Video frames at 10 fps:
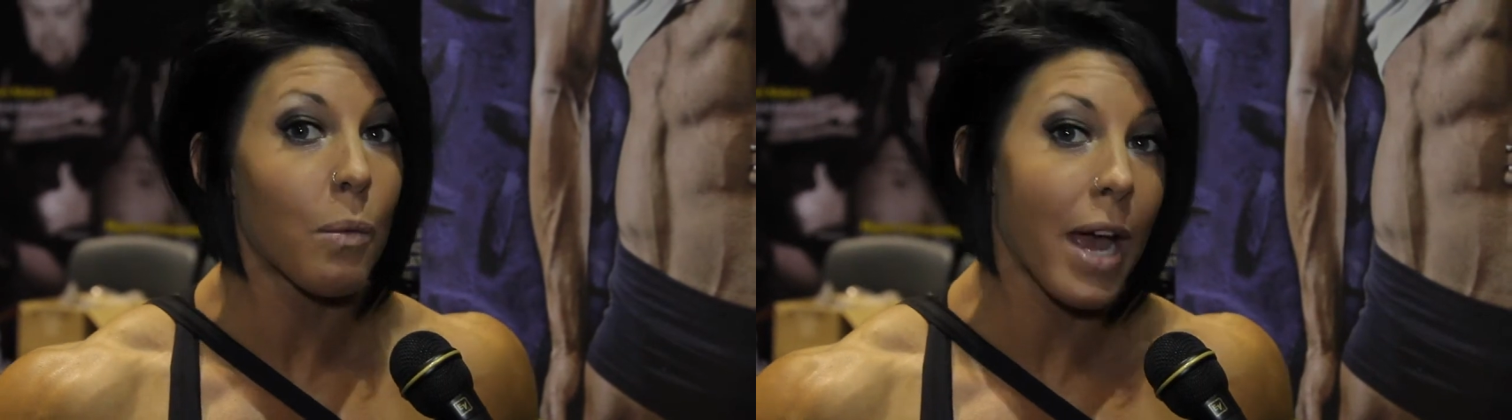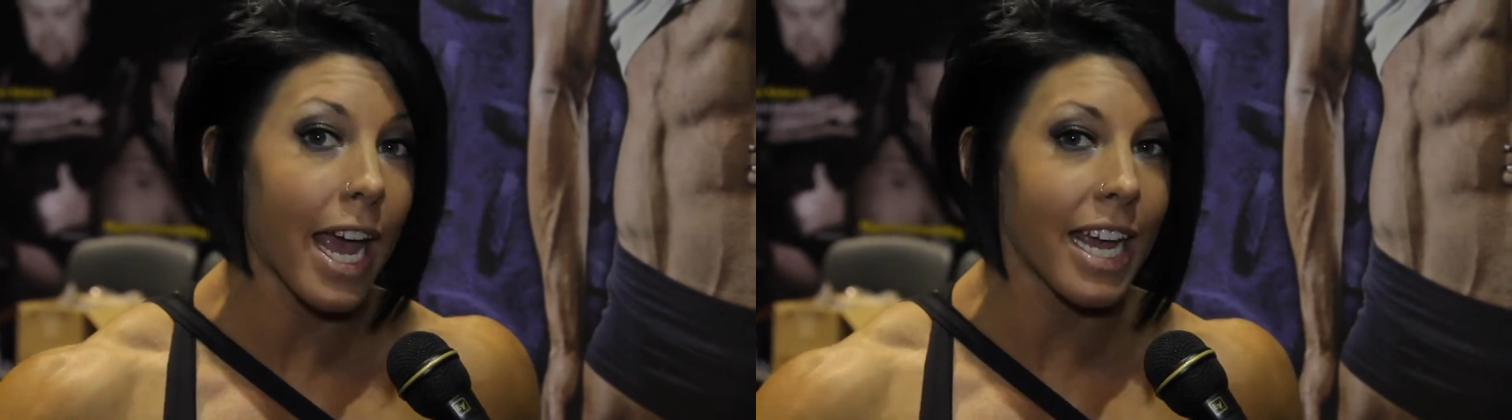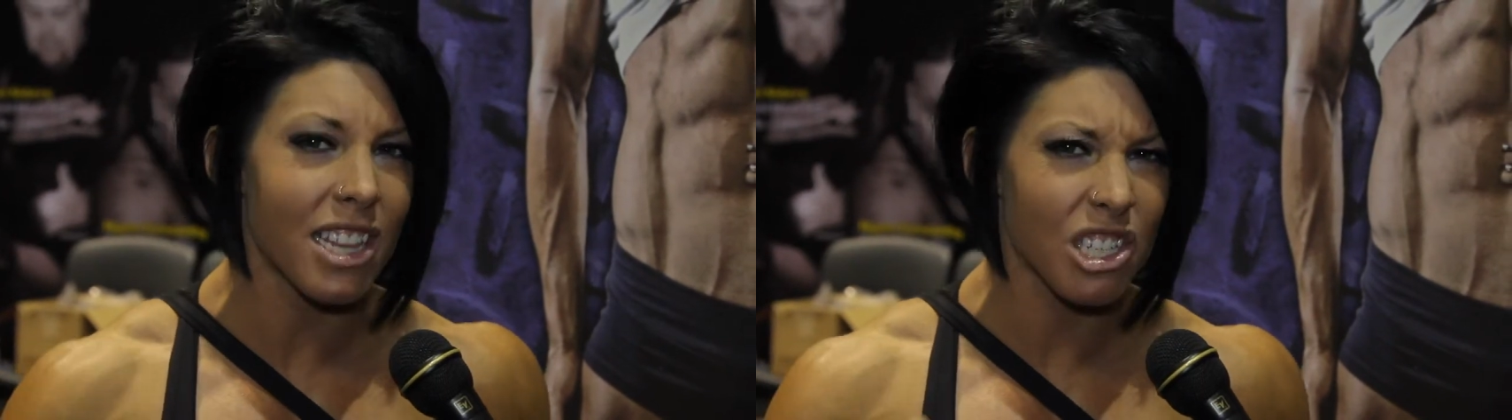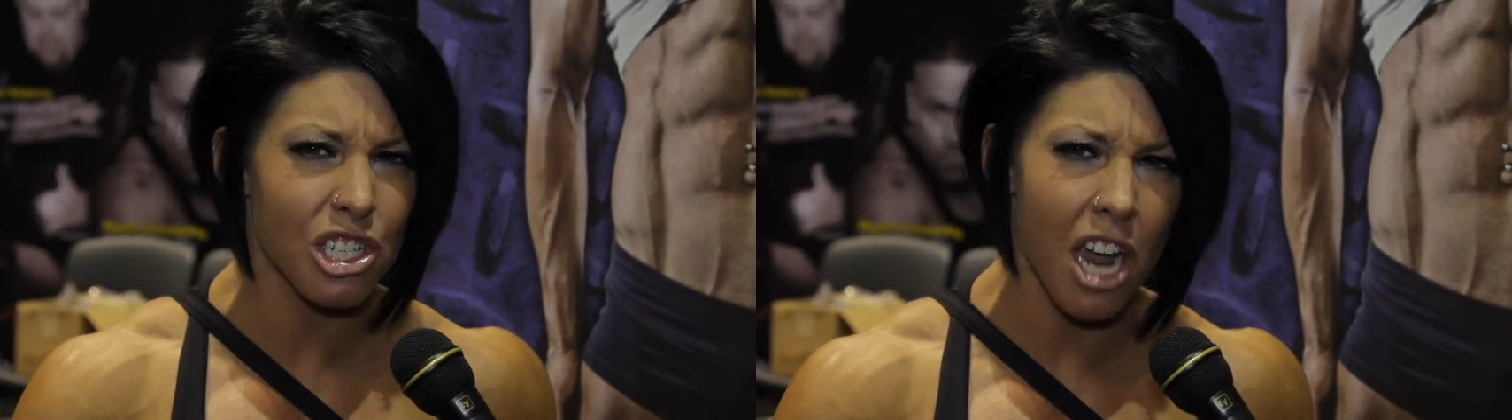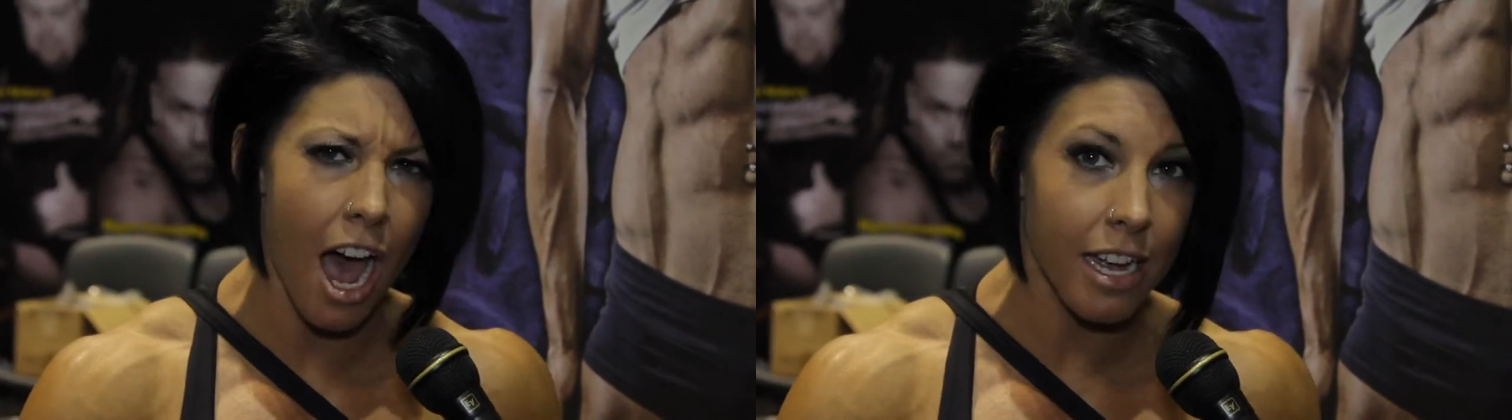Whey, the
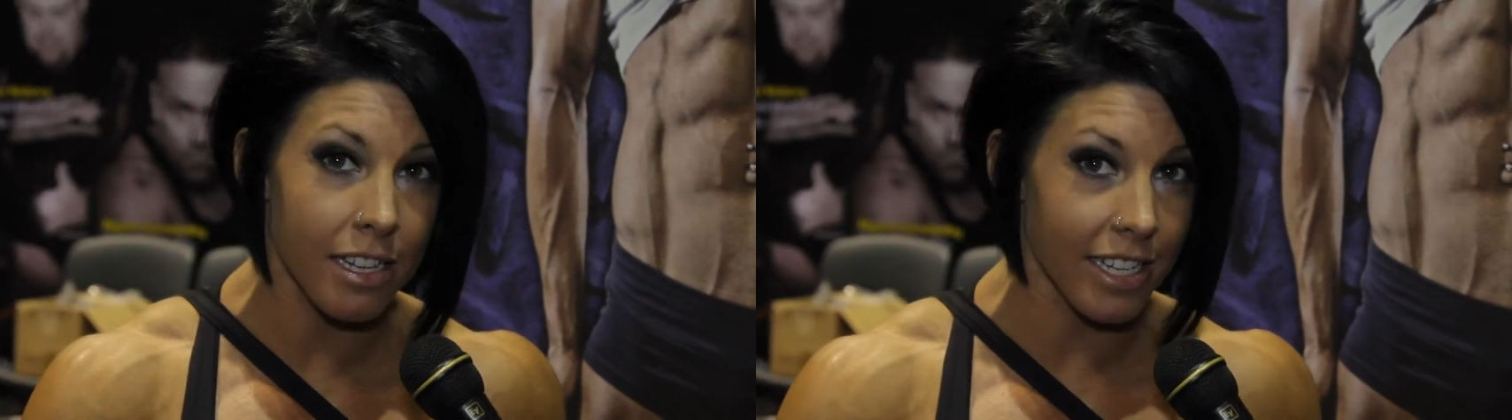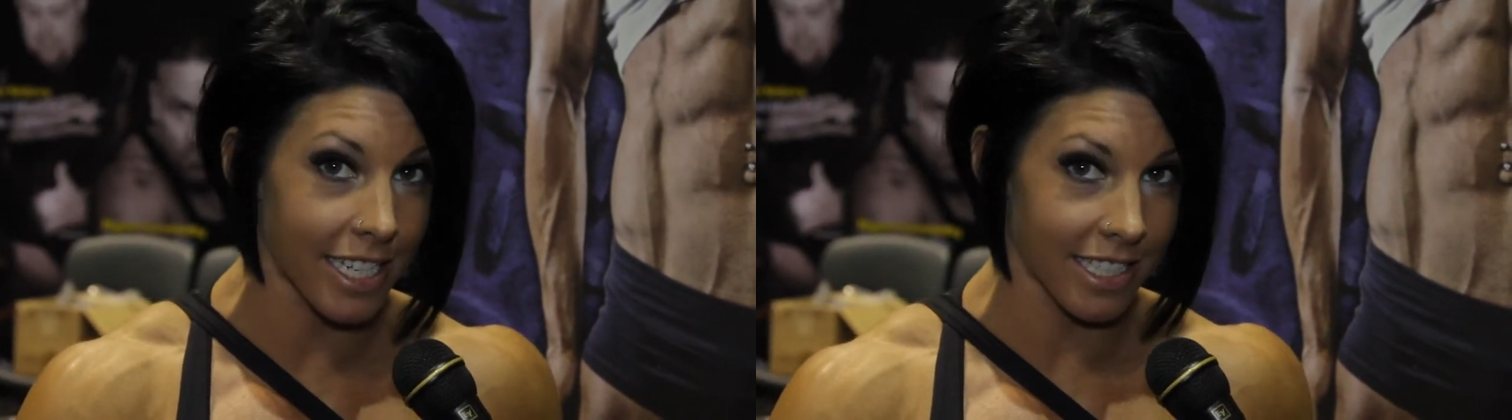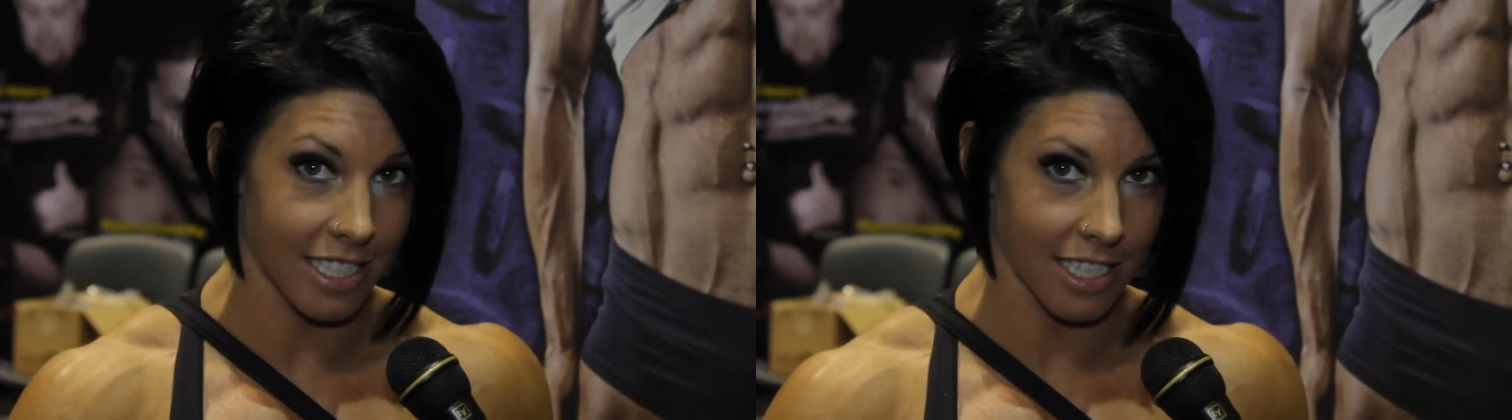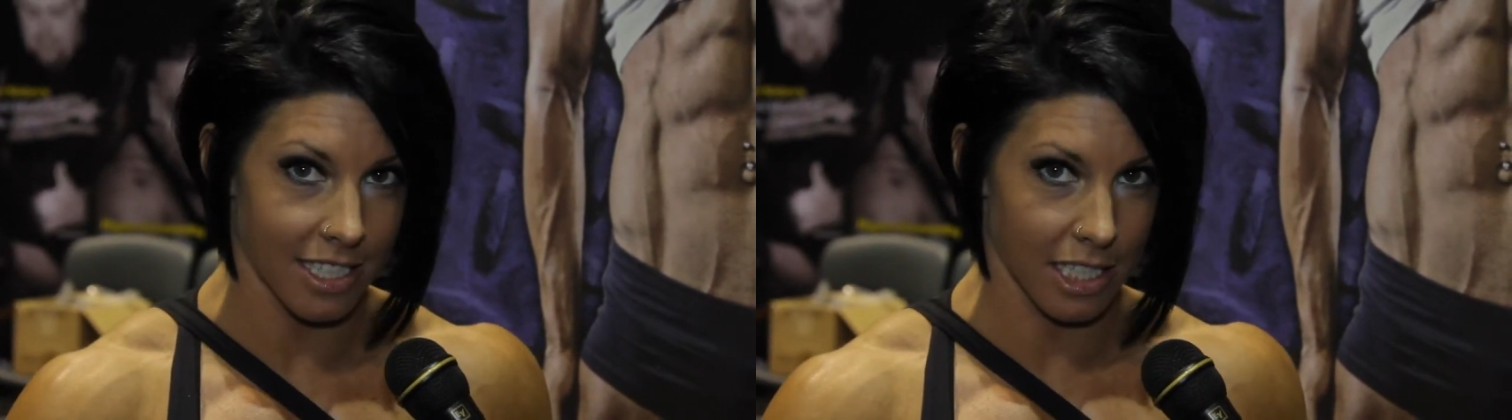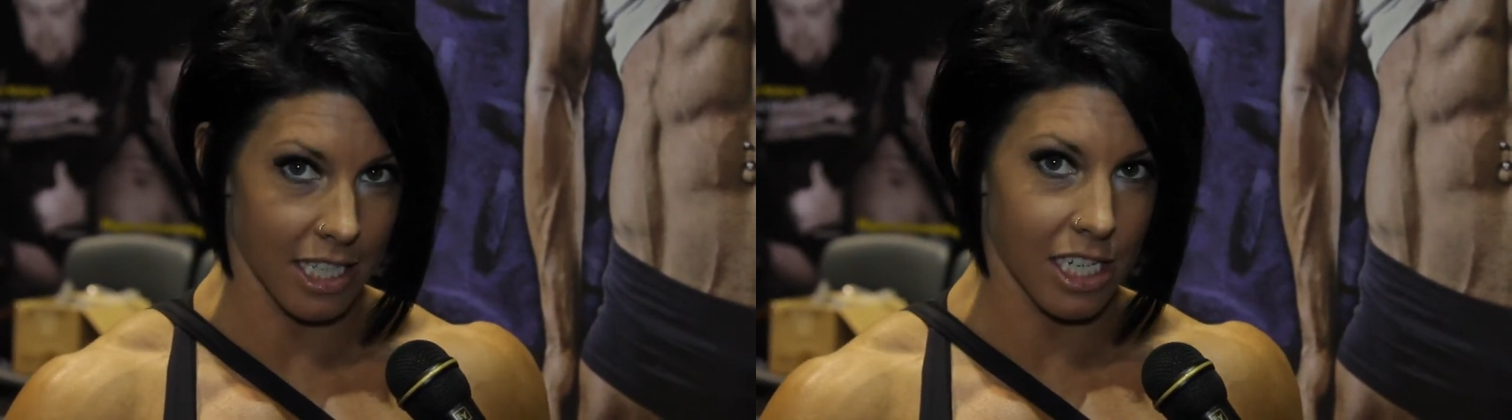chocolate
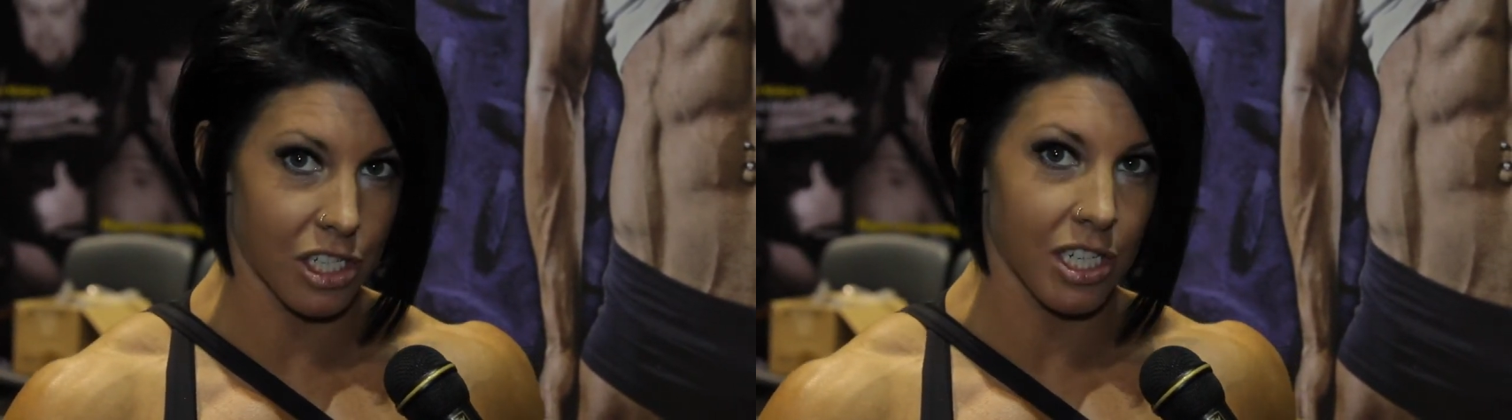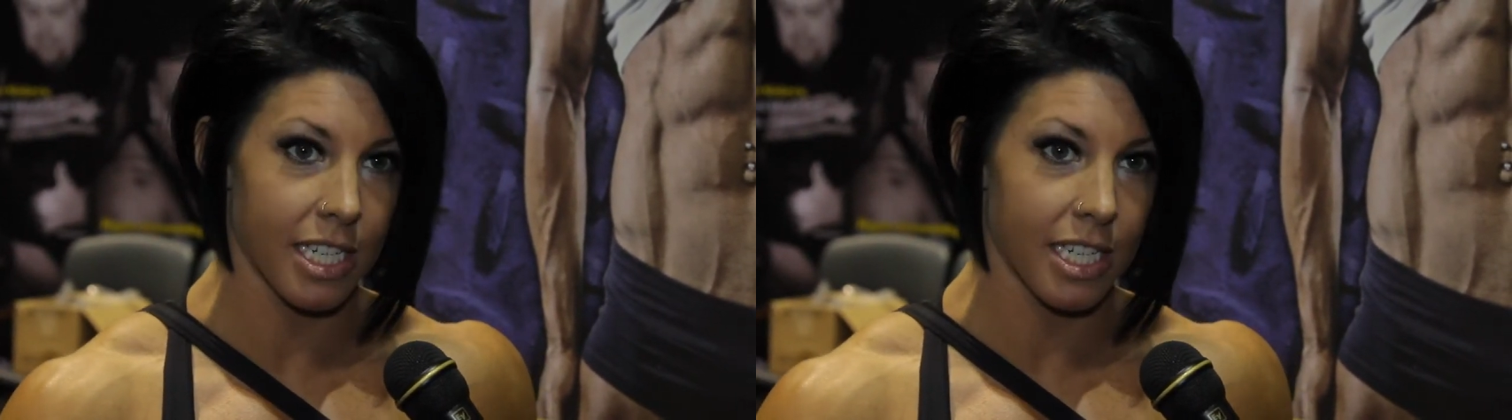delicious.